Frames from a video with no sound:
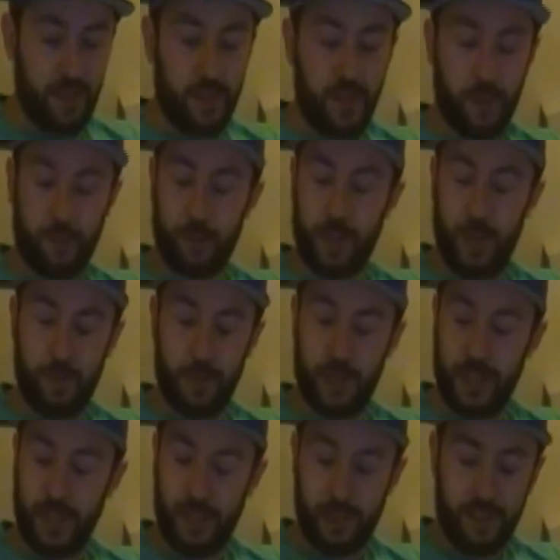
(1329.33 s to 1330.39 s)
enough
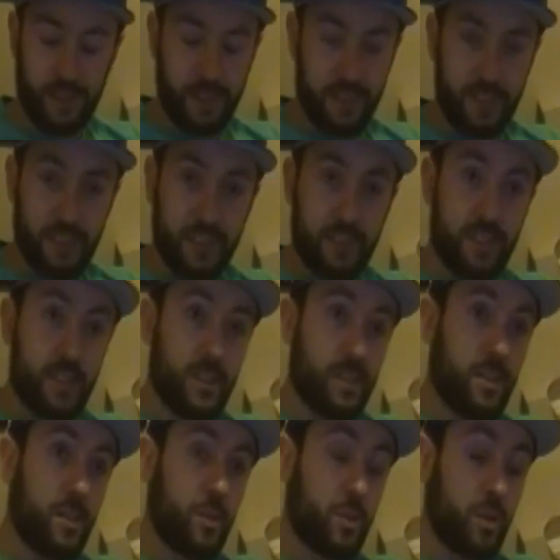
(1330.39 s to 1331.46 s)
rambling.
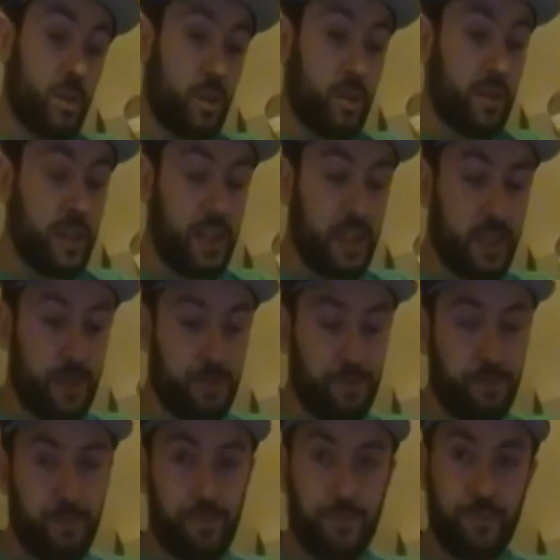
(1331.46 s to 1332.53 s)
Overall, um,